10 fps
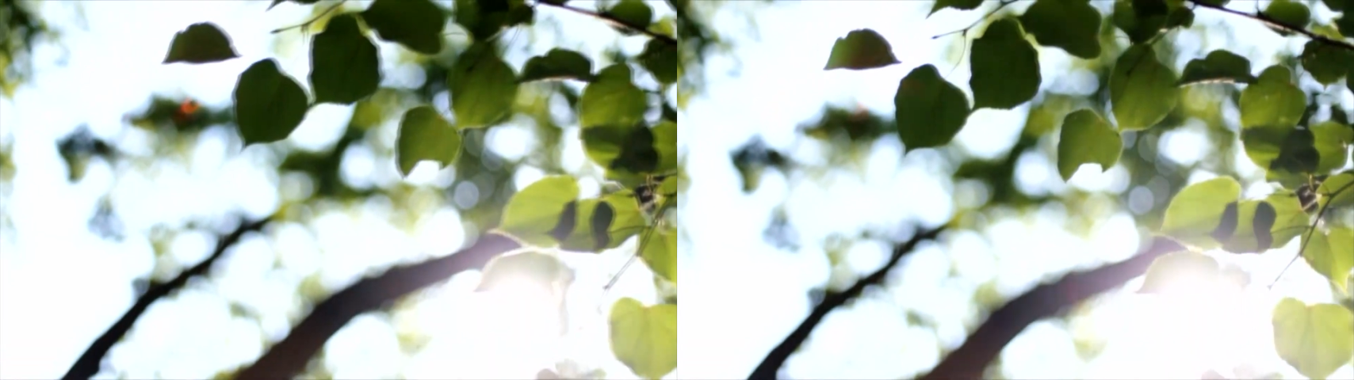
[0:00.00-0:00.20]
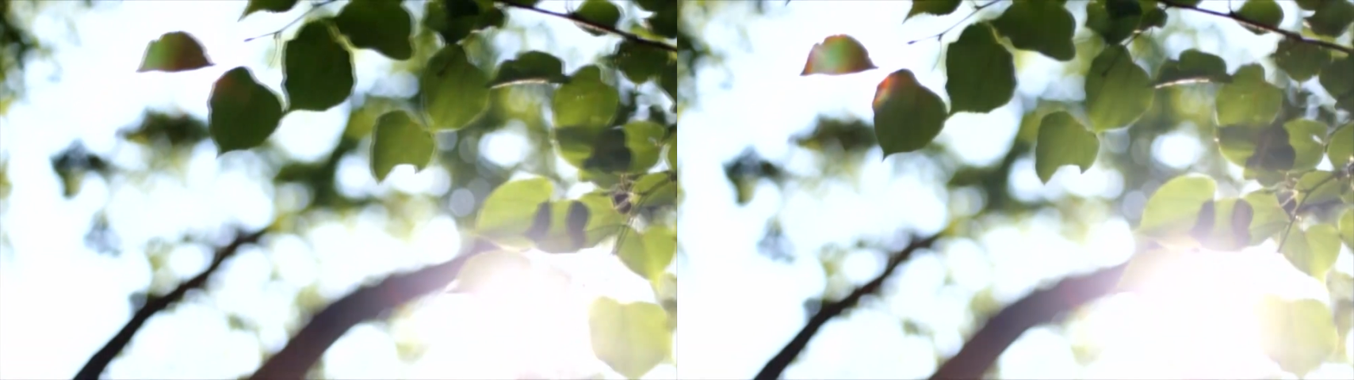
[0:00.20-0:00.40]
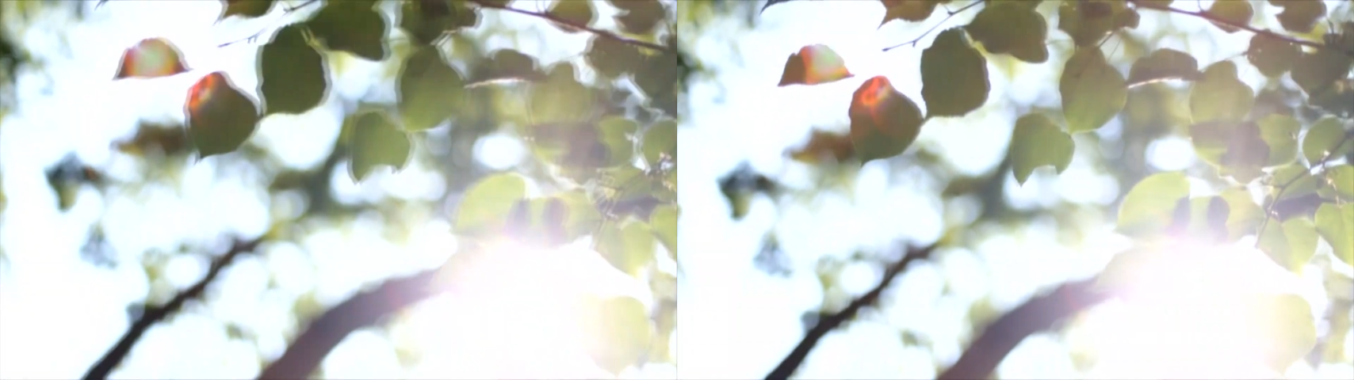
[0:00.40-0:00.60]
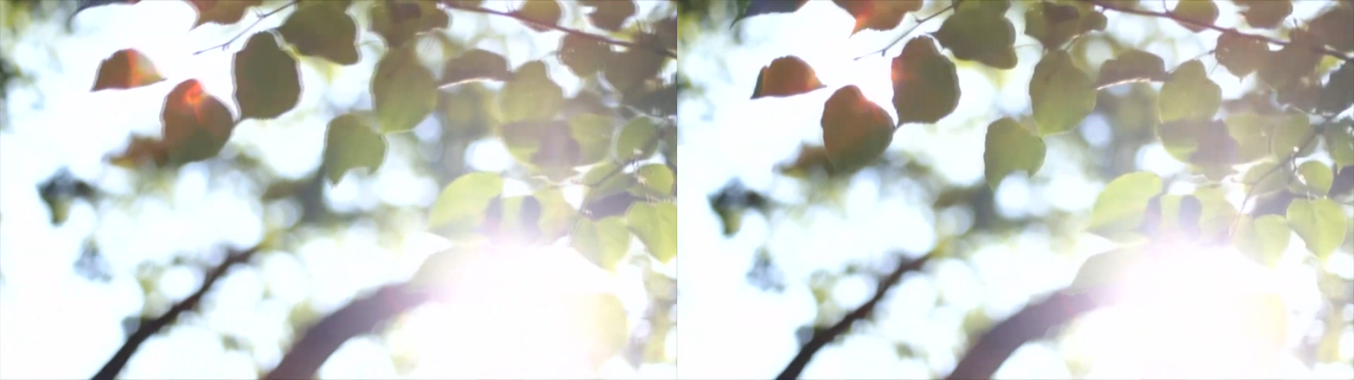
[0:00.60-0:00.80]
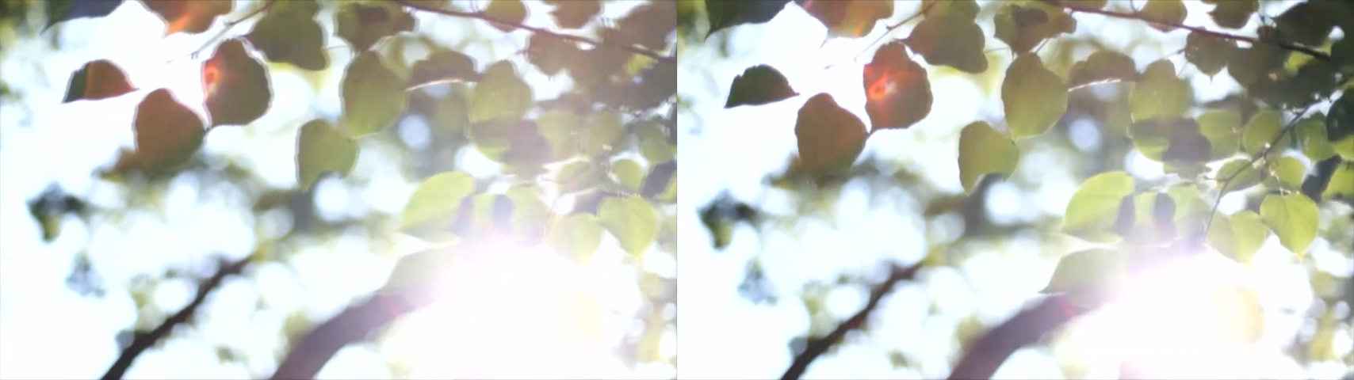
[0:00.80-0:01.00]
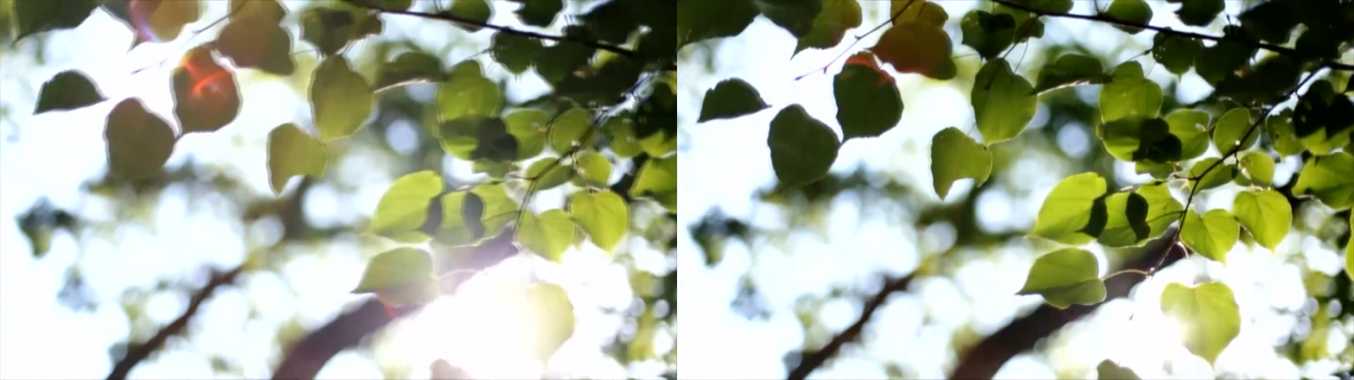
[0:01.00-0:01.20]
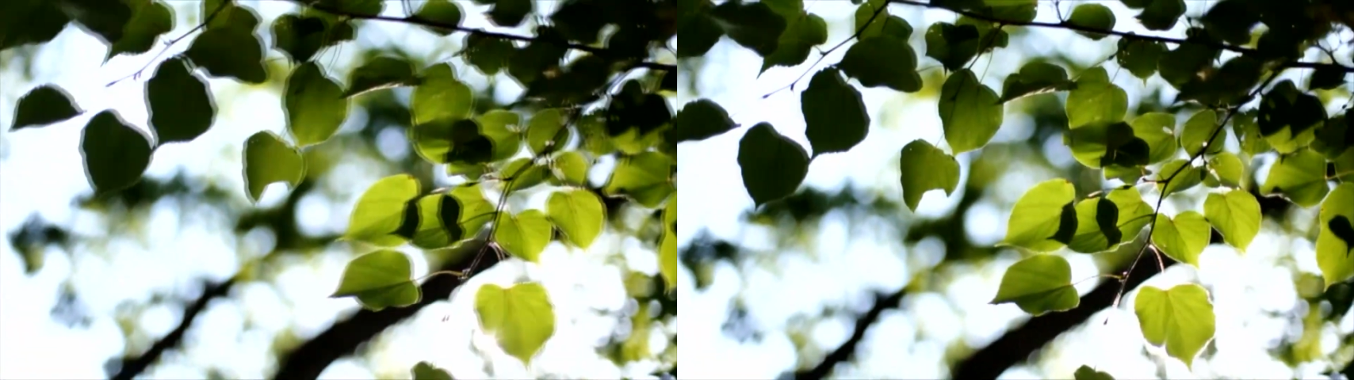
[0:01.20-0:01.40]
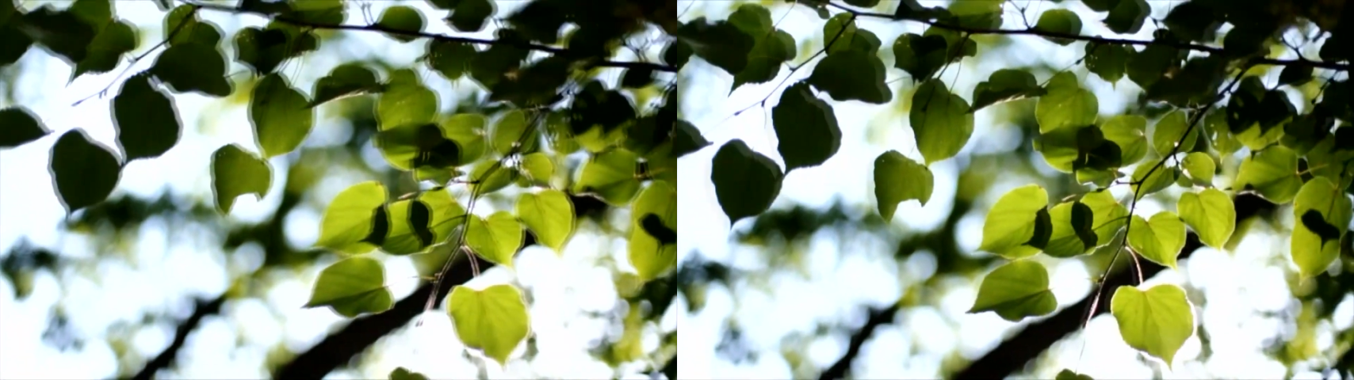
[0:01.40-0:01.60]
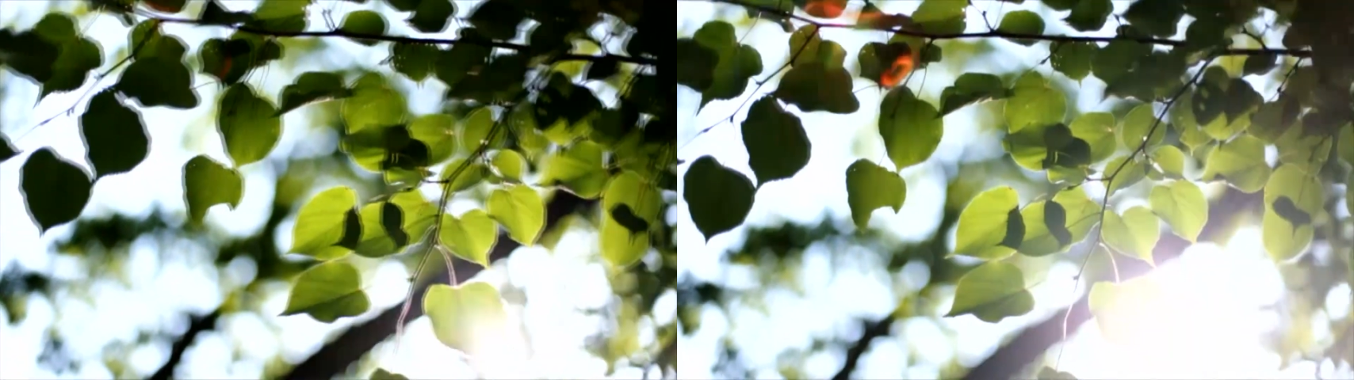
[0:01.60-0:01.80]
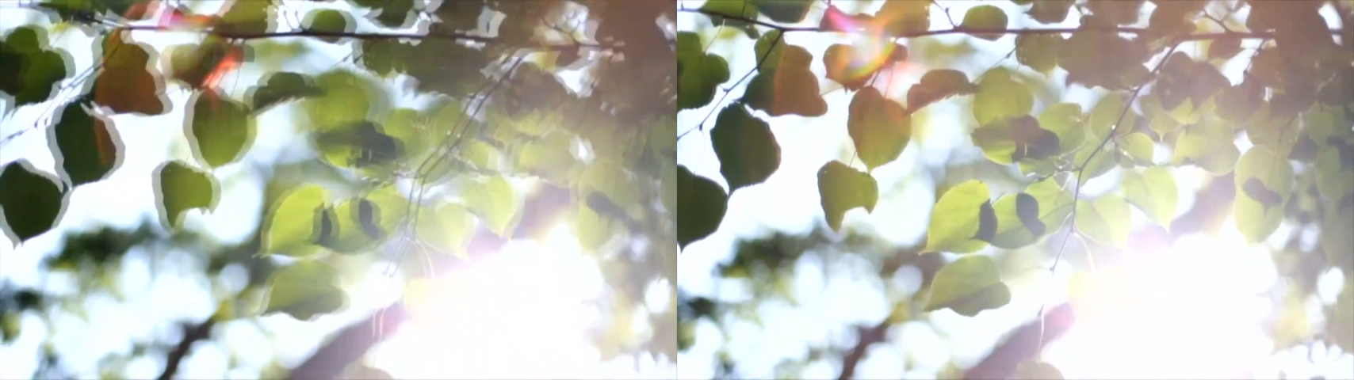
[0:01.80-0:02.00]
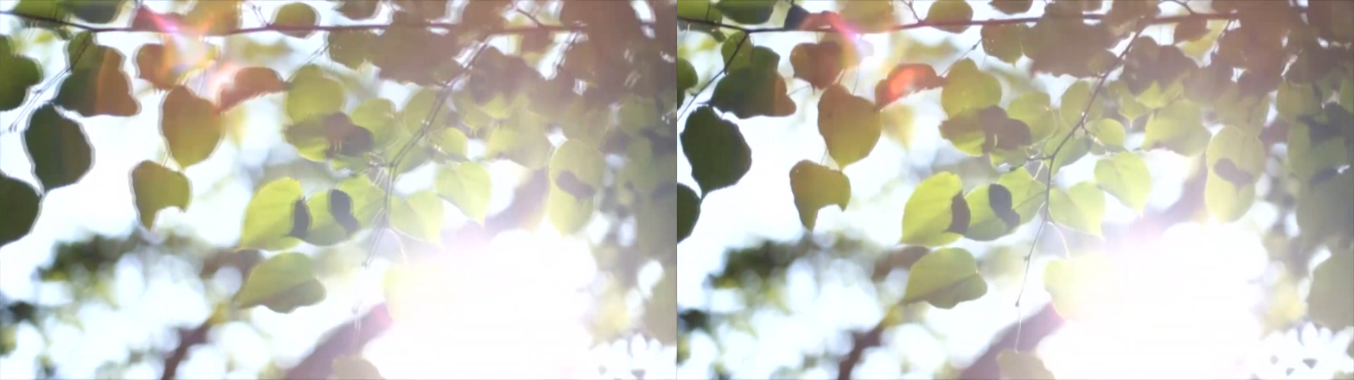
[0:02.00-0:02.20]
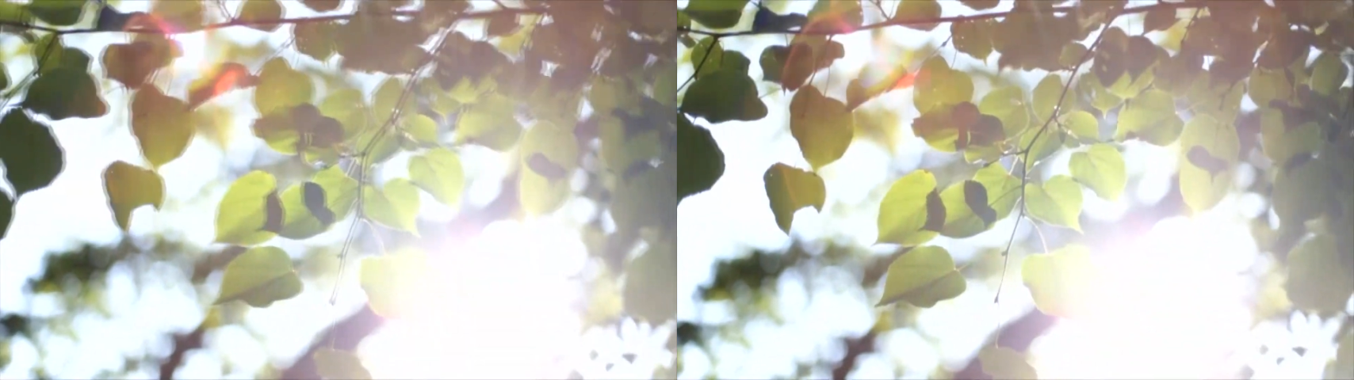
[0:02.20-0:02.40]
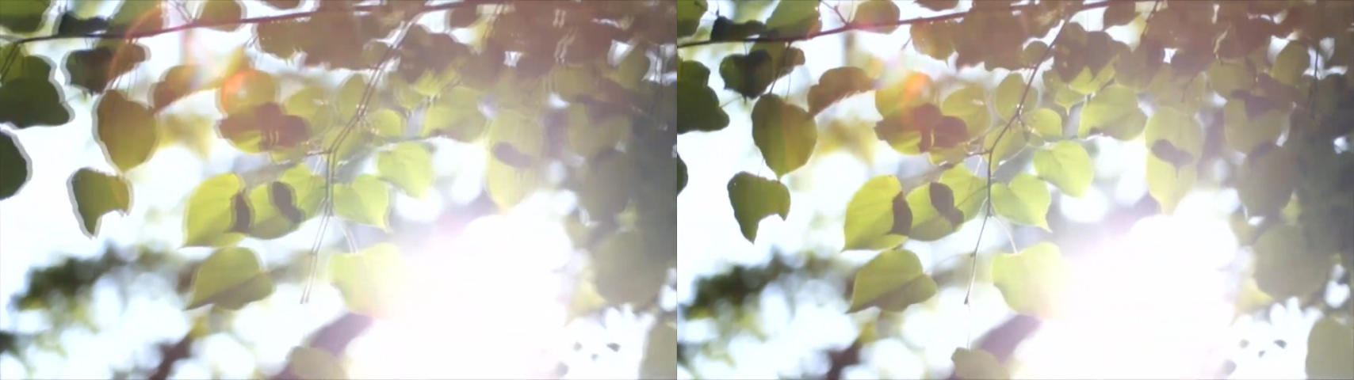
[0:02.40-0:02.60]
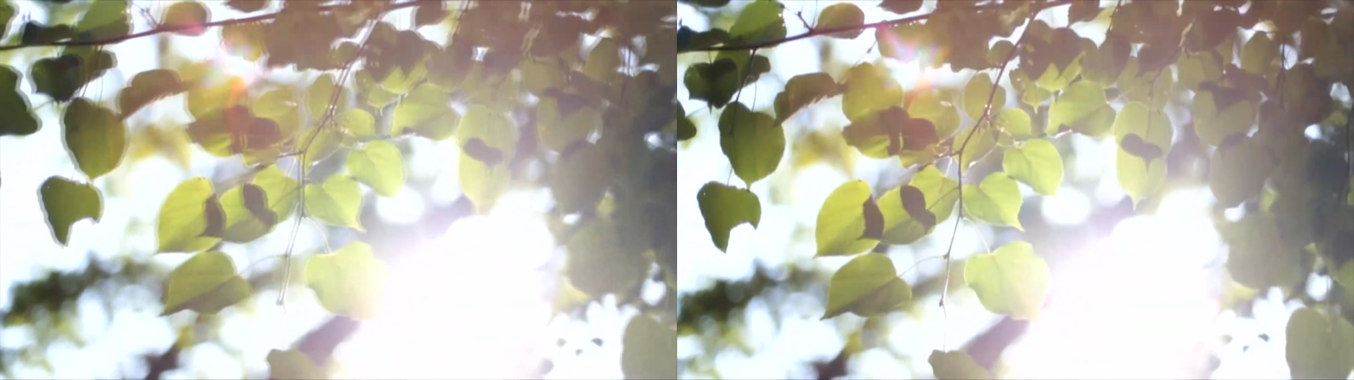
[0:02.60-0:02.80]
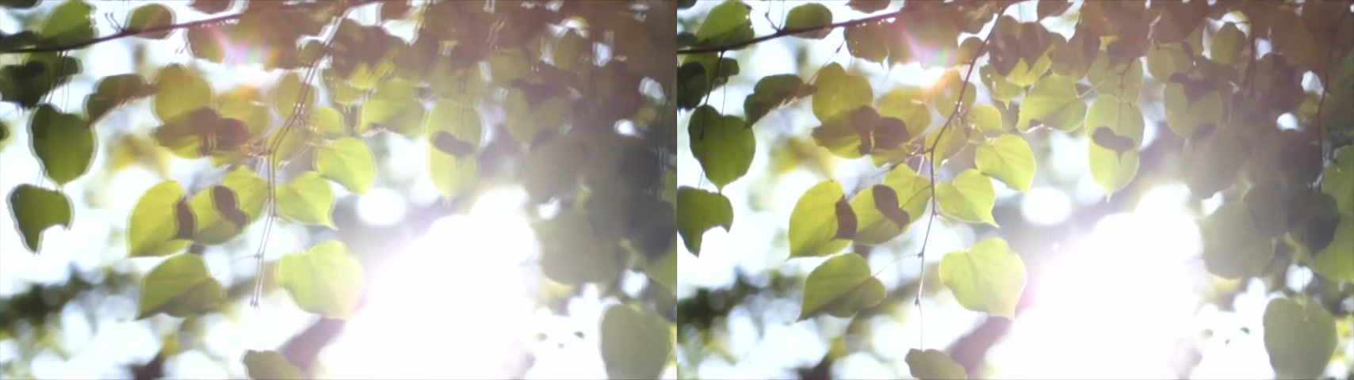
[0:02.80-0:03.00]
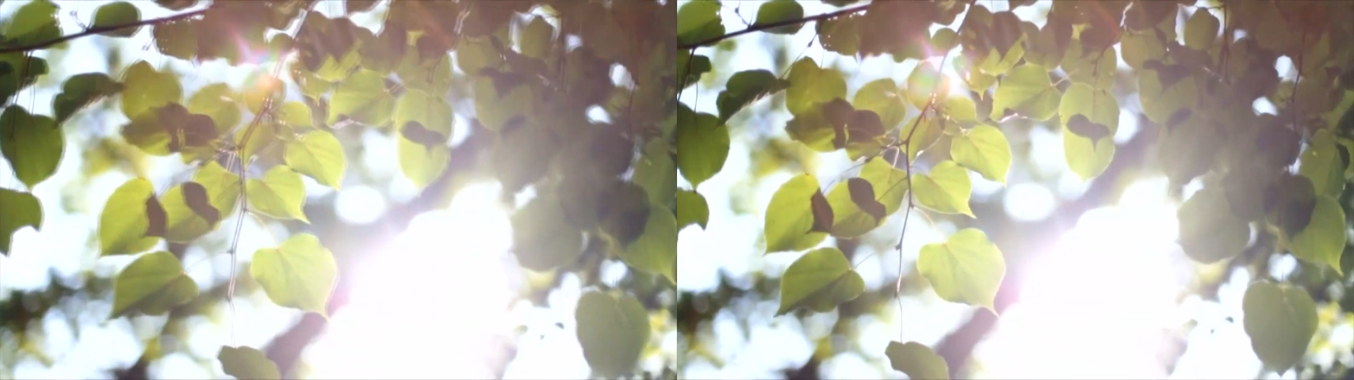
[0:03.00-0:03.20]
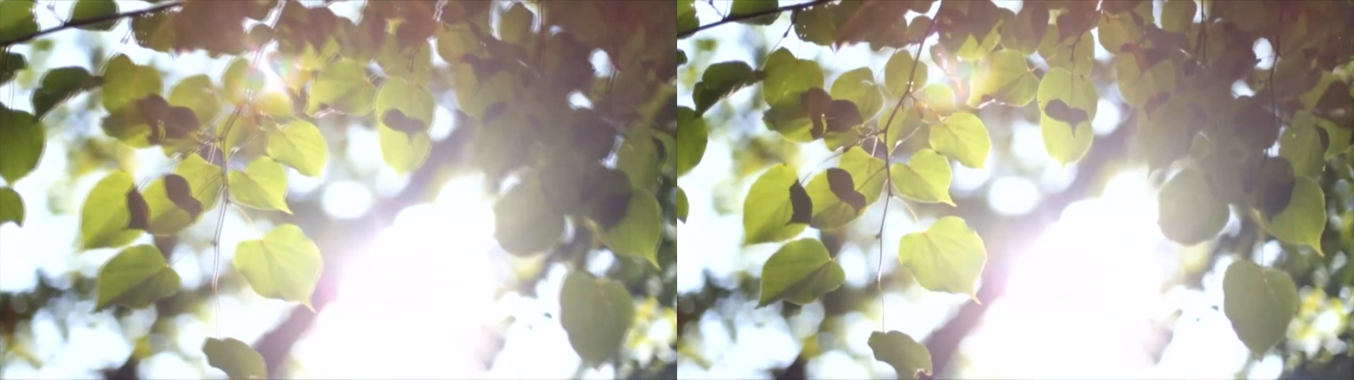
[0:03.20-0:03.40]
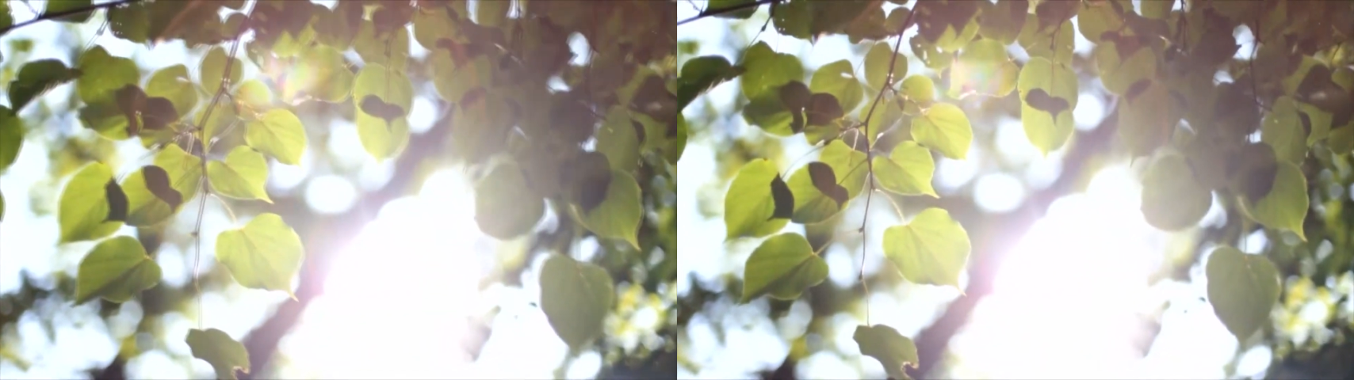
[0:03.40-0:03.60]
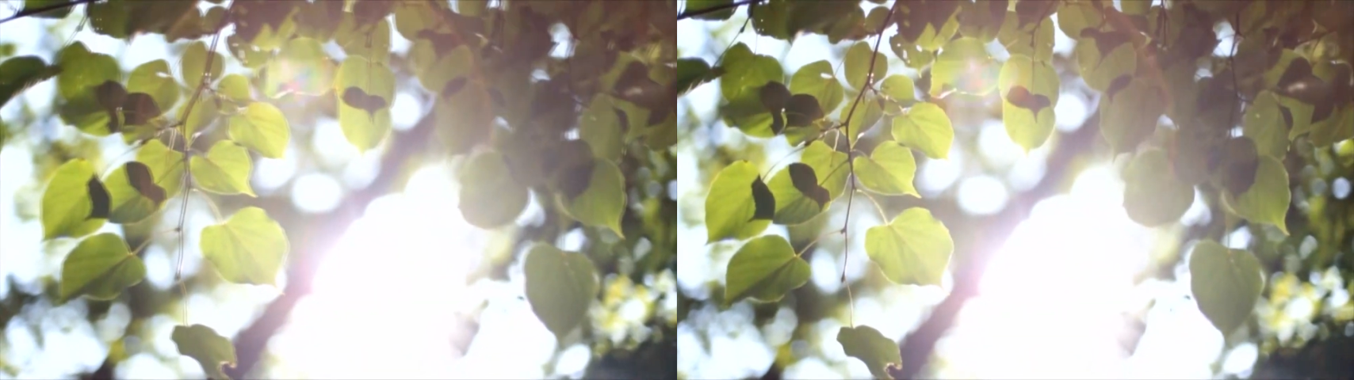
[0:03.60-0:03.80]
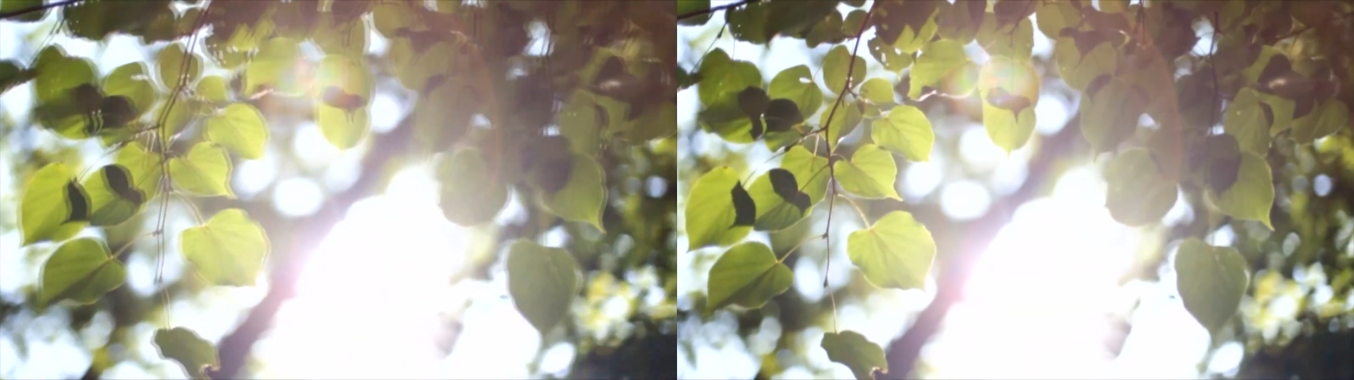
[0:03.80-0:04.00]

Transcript: Nobody's mouth can be seen.